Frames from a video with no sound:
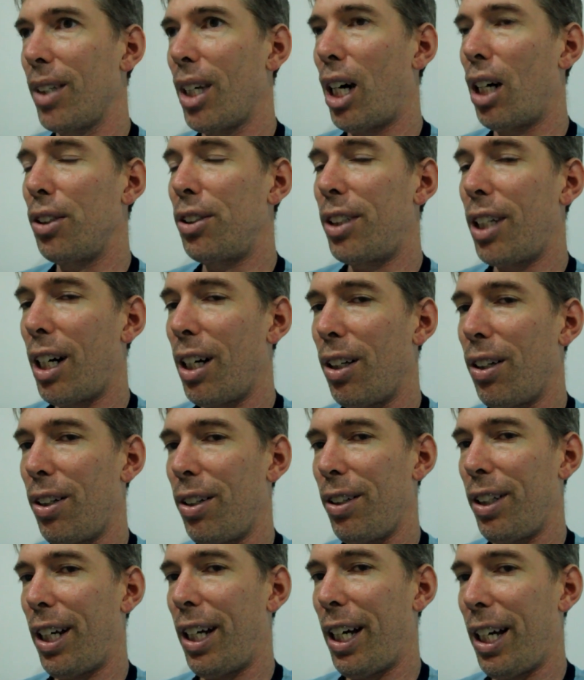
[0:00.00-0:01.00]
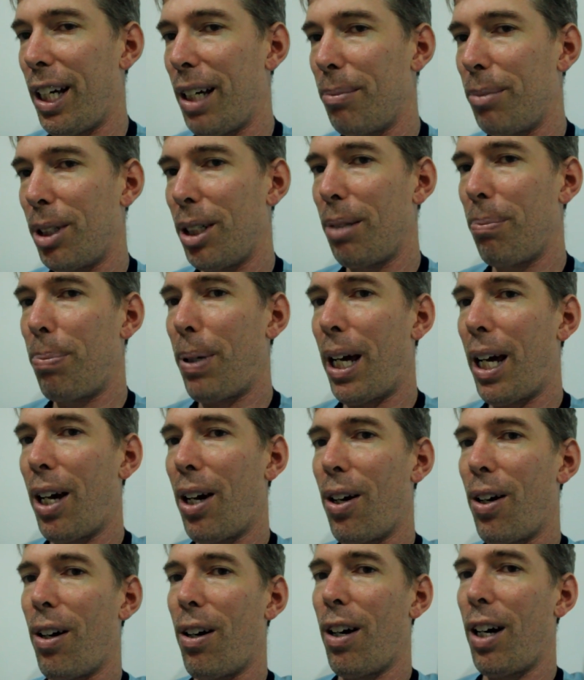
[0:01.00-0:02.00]
I'll tell her that I am going to pay
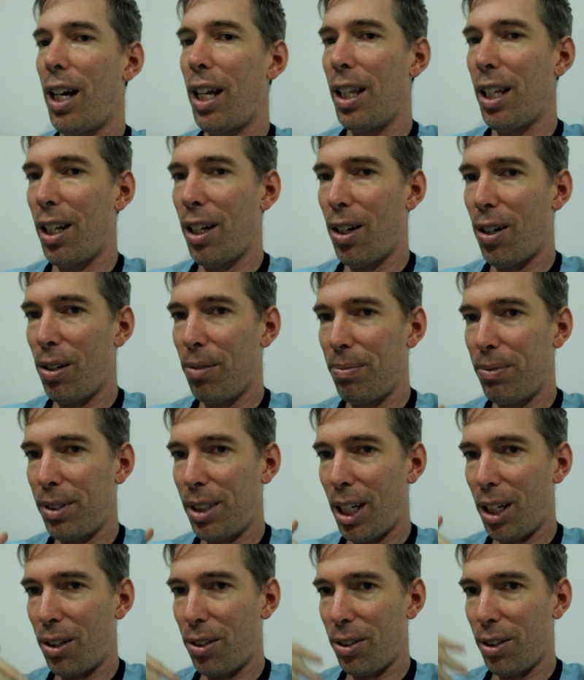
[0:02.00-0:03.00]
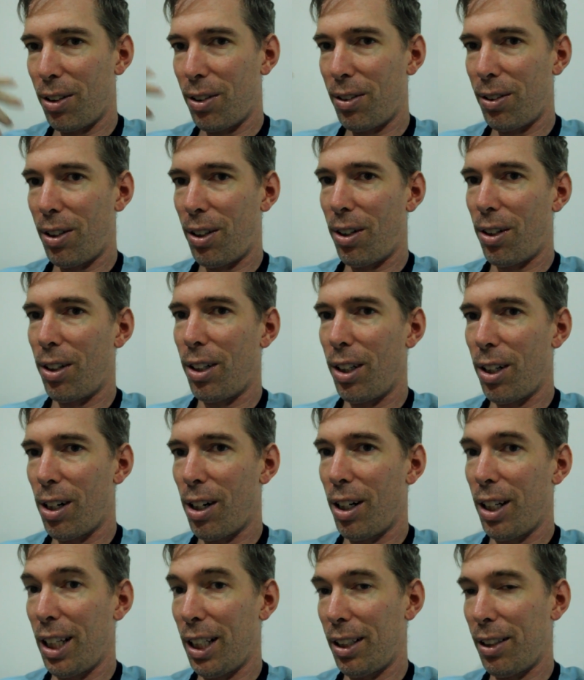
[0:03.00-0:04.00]
her and then I'll take her to the security
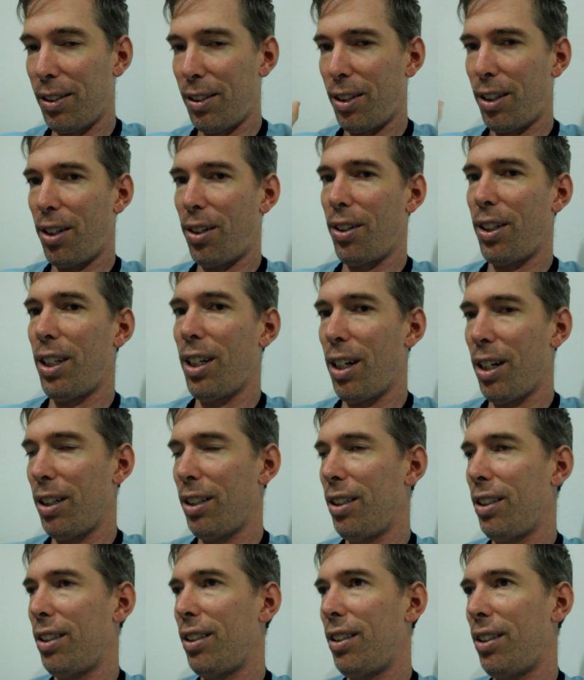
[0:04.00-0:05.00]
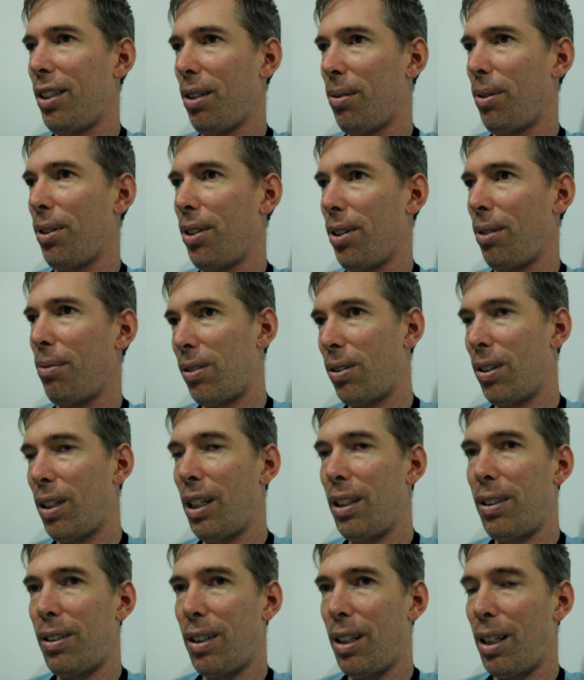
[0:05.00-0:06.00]
guard and let the security guard deal with her. So
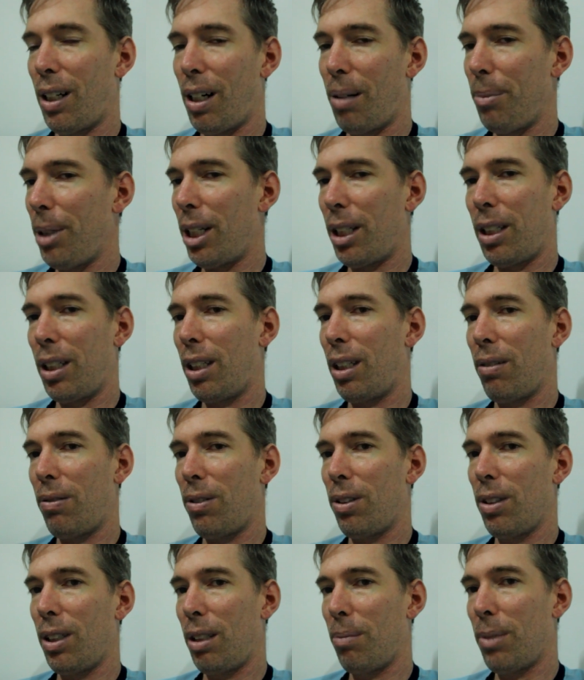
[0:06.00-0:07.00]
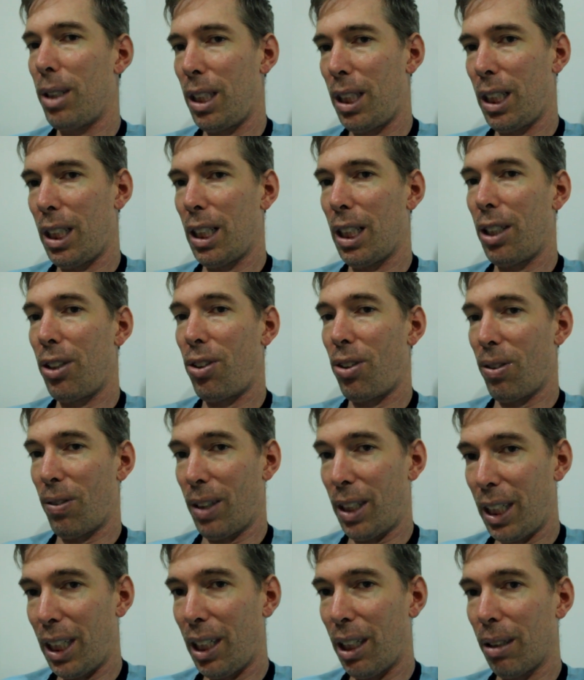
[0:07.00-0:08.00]
I said, I'm not going to give you any money unless you
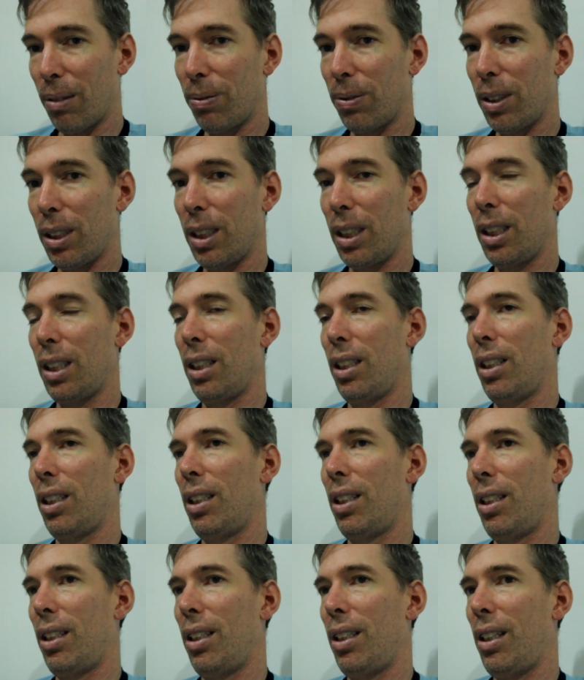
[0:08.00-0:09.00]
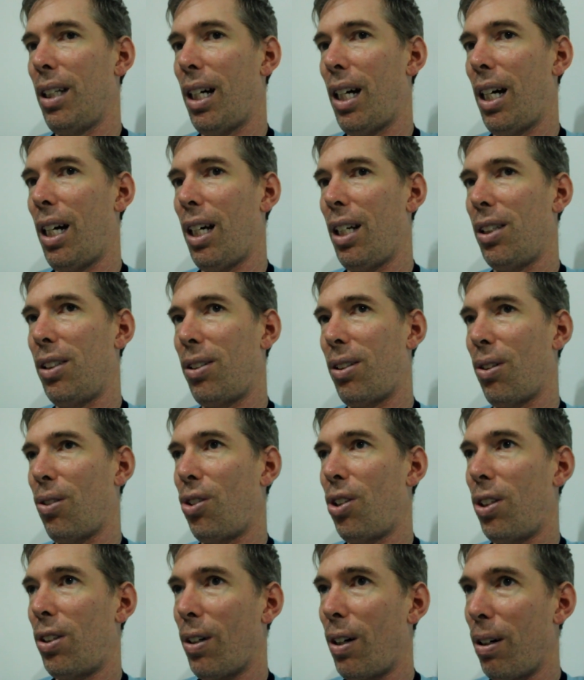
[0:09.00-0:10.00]
leave. And so
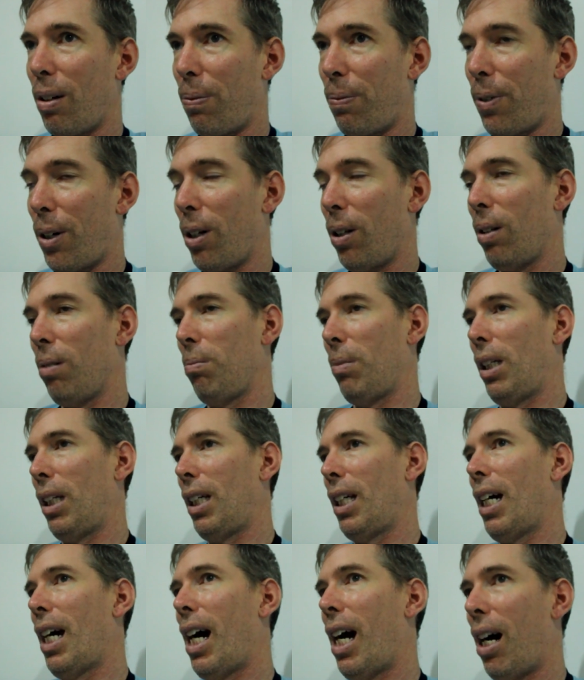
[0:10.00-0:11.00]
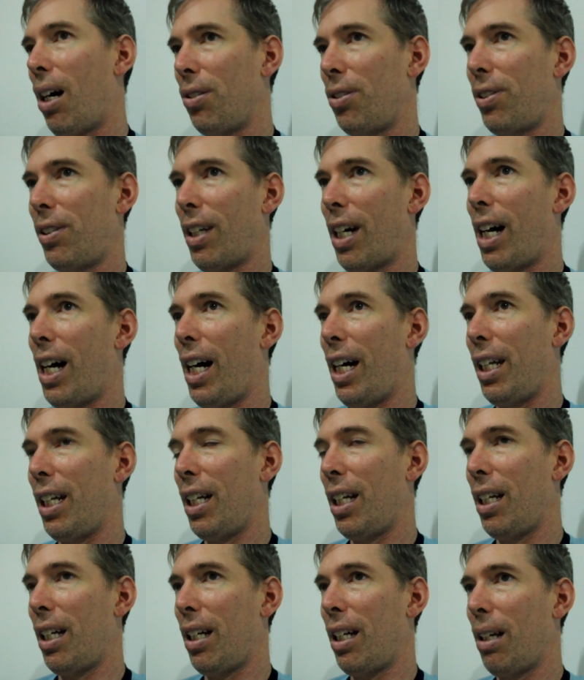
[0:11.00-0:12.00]
she started to follow me outside,
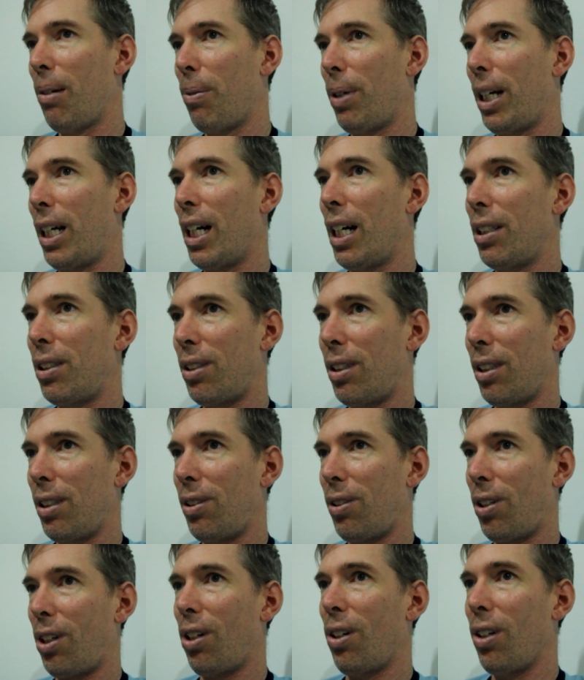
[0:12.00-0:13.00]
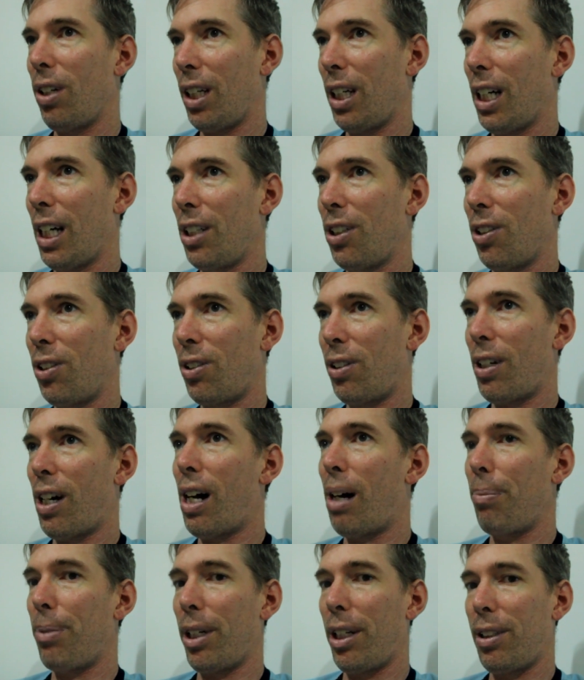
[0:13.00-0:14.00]
and when I got to the security, I just
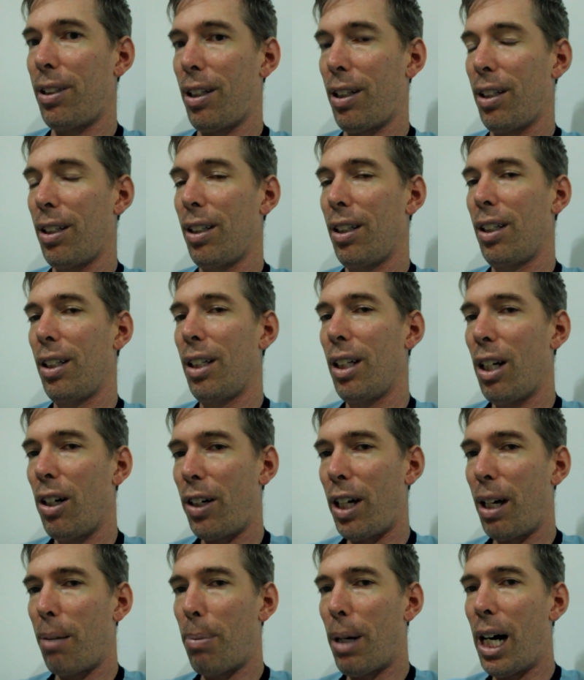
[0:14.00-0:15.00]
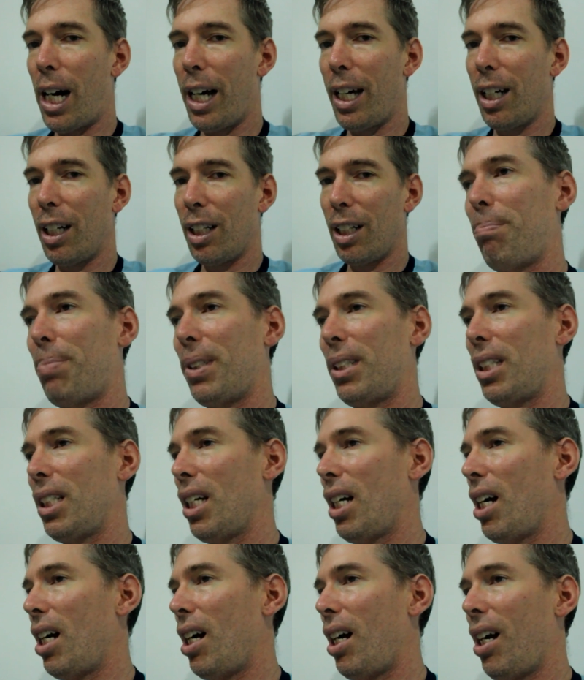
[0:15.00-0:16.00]
stopped and I said, okay, bye. But
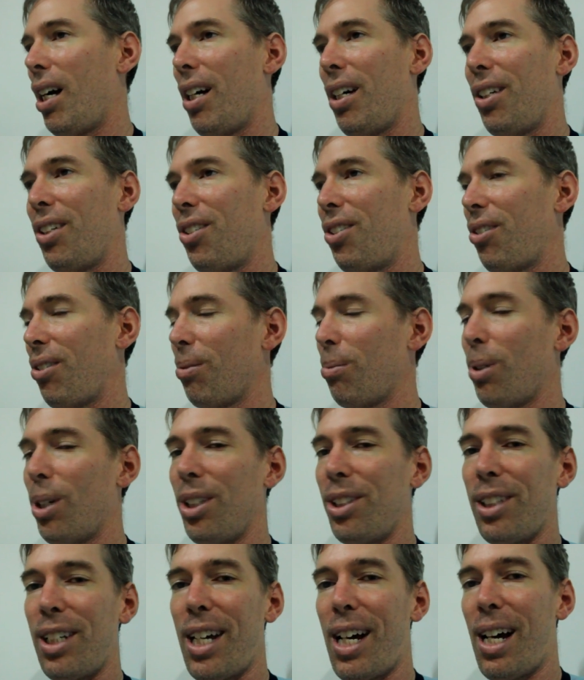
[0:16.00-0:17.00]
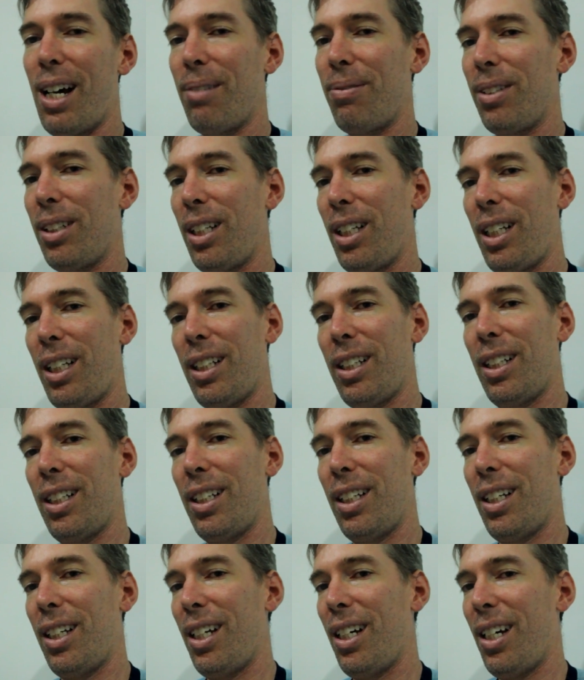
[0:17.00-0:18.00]
nah, she wasn't having it.
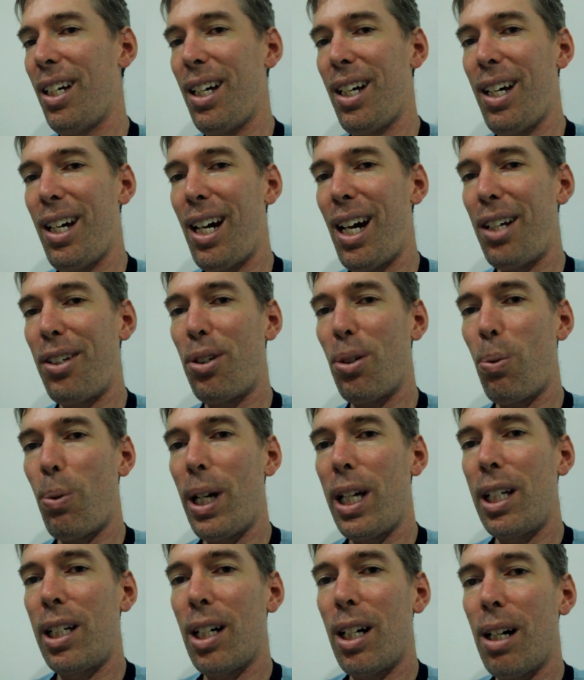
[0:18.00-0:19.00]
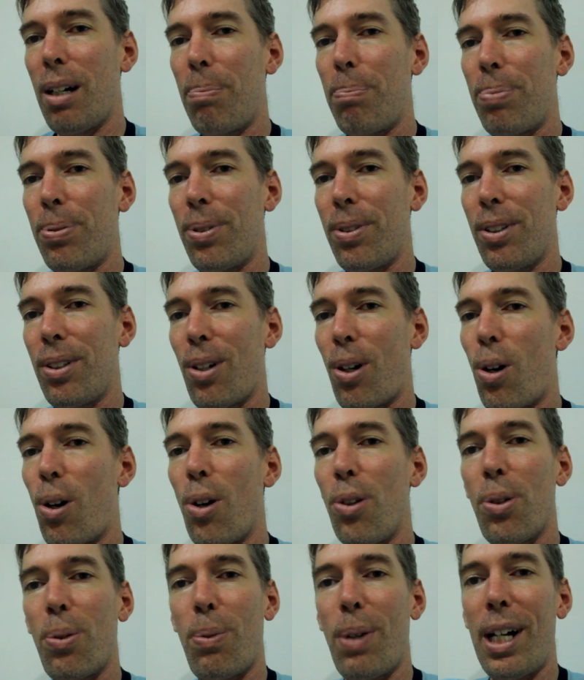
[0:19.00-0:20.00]
Had to wake up
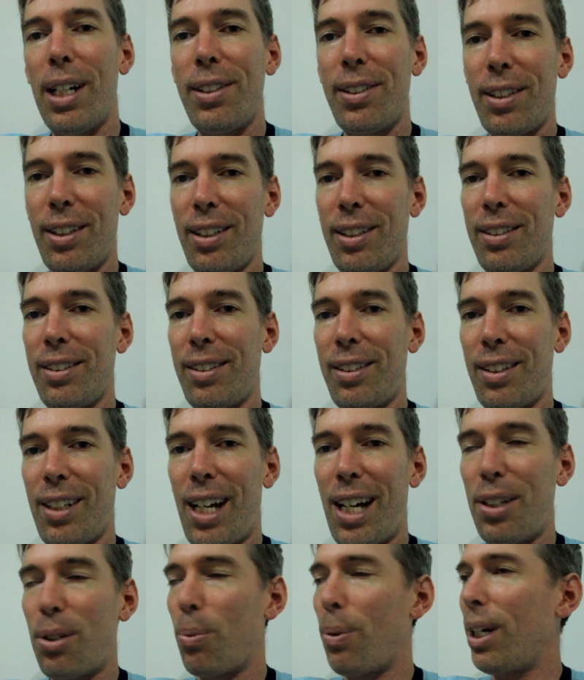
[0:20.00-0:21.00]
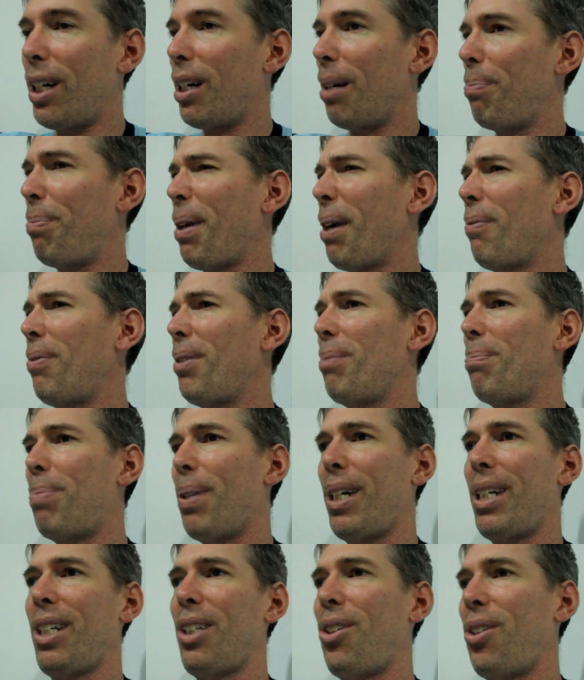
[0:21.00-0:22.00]
all the residents, had to wake up everybody.